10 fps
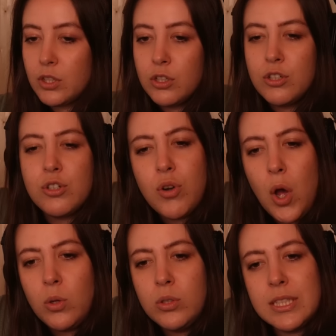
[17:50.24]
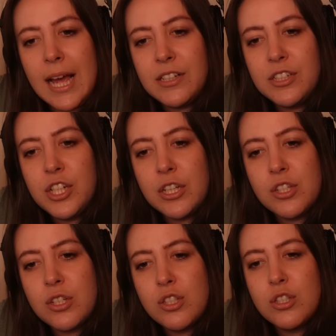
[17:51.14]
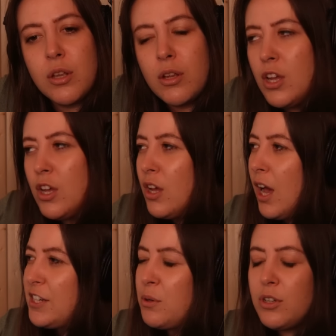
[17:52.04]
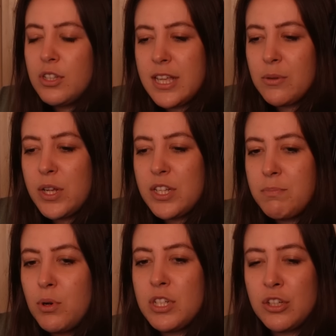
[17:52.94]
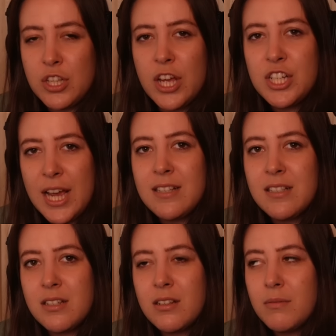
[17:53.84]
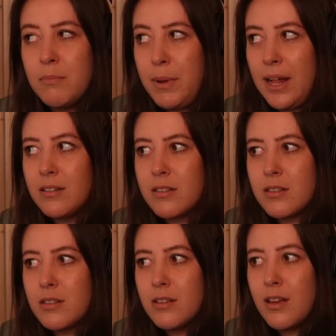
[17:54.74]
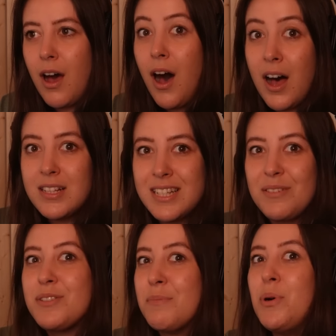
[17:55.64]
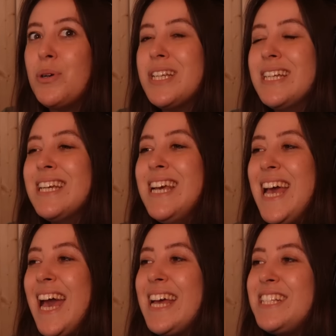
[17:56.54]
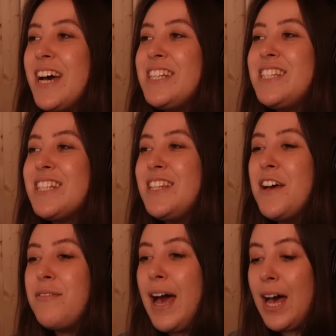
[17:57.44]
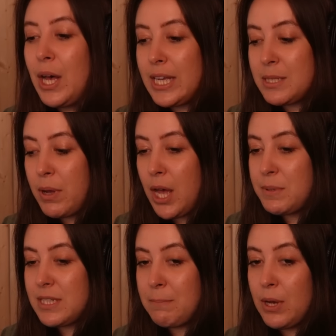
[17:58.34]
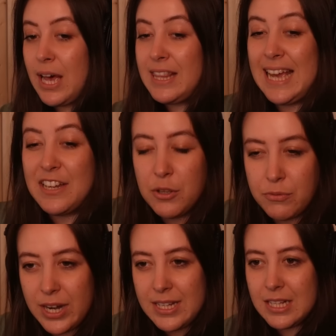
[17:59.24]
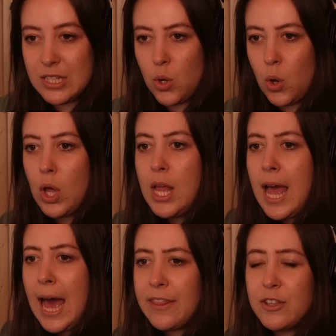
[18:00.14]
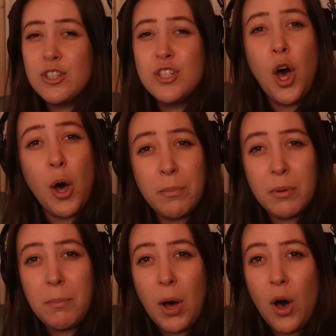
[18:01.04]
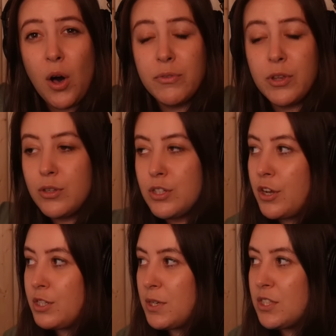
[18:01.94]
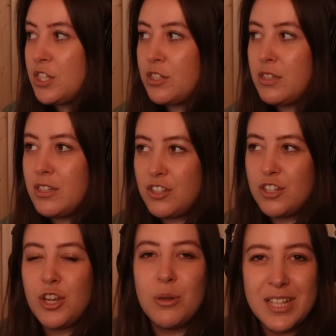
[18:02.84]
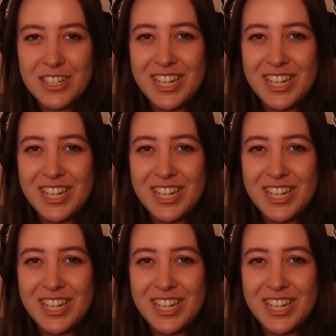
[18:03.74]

controlled, and just, I don't want to say the word supported because her chest belts are still supported. I just love how it's purposely put at the end of the phrases or at the top part of those notes, because it just shows that